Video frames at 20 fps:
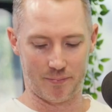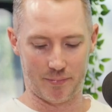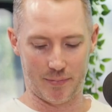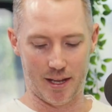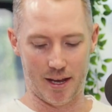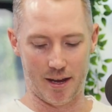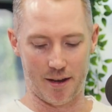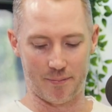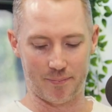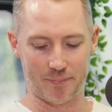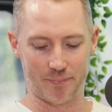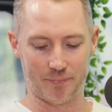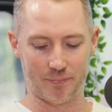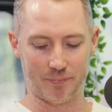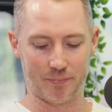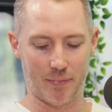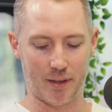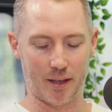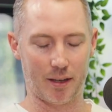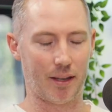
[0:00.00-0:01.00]
Now,
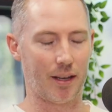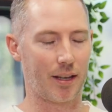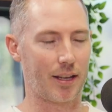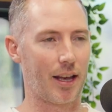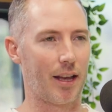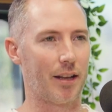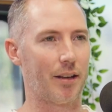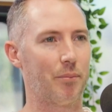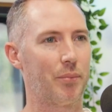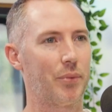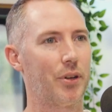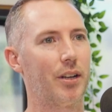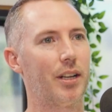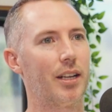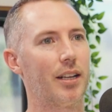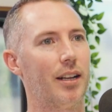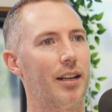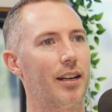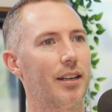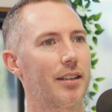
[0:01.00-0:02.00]
again,
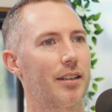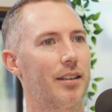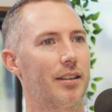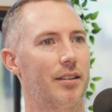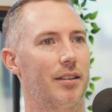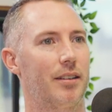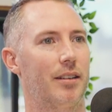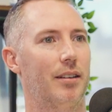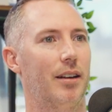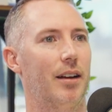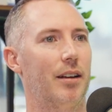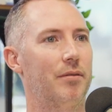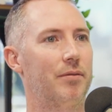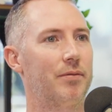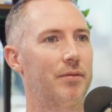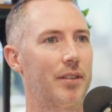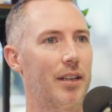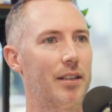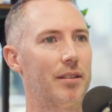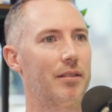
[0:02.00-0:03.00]
purely luck.
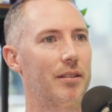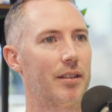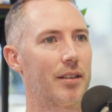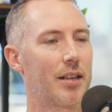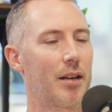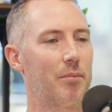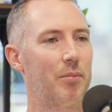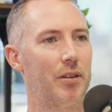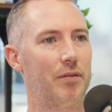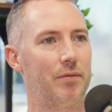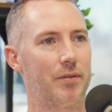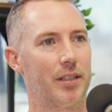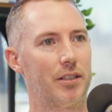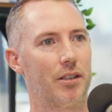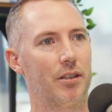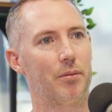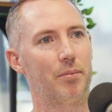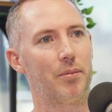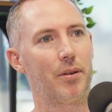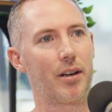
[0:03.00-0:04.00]
I've done a couple of
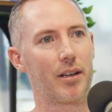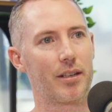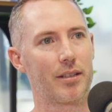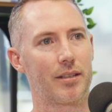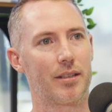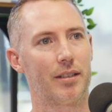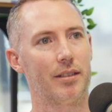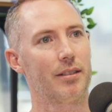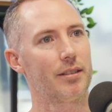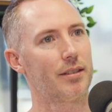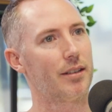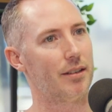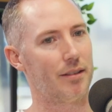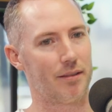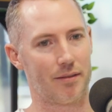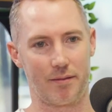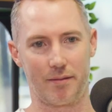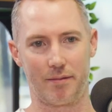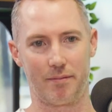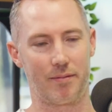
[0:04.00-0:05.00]
digital products since,
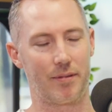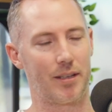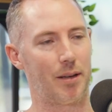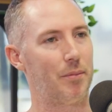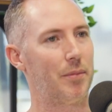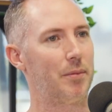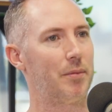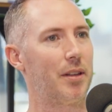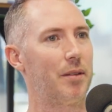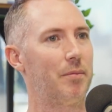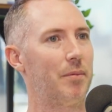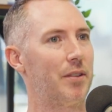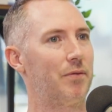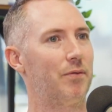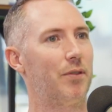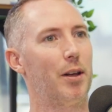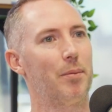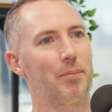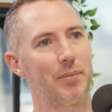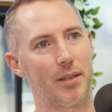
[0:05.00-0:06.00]
and some of them have
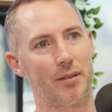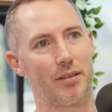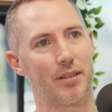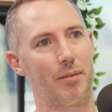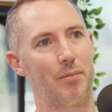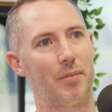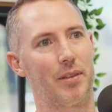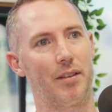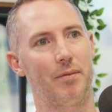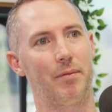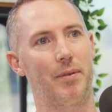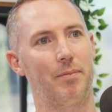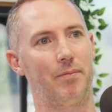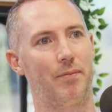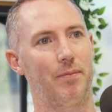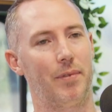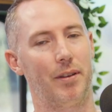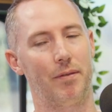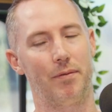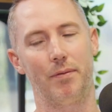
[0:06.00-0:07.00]
flopped and some of them
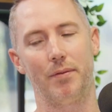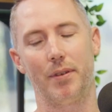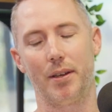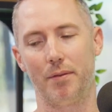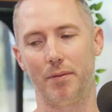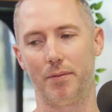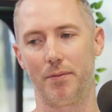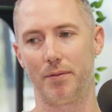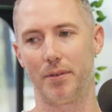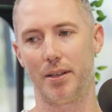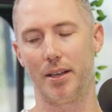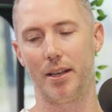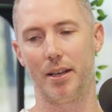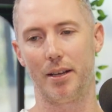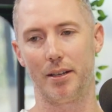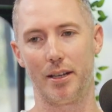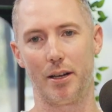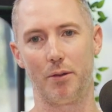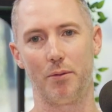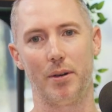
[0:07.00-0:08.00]

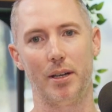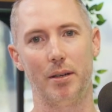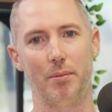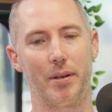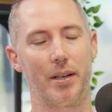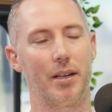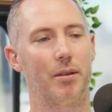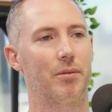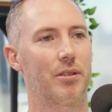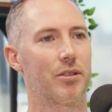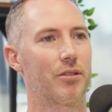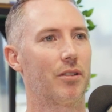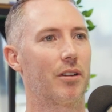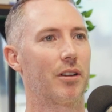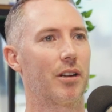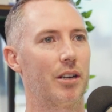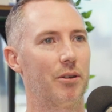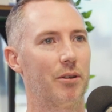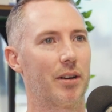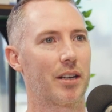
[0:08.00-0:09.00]
have done well, but I would
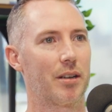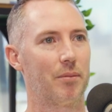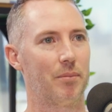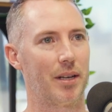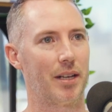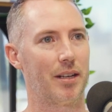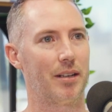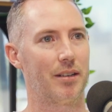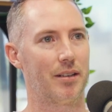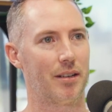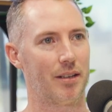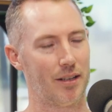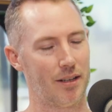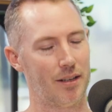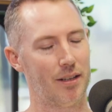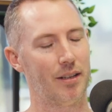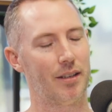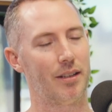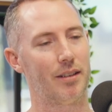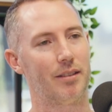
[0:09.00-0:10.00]
strongly recommend
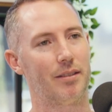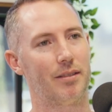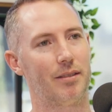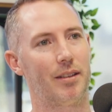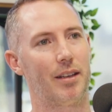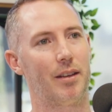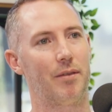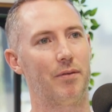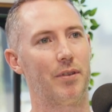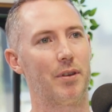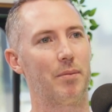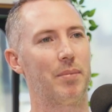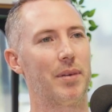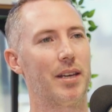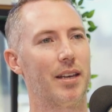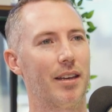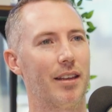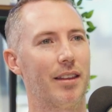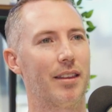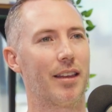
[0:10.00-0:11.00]

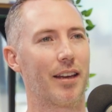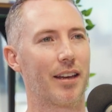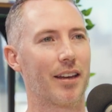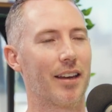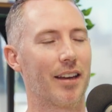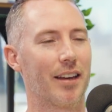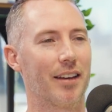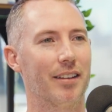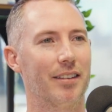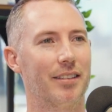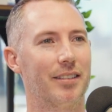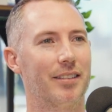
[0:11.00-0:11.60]
MVP thinking.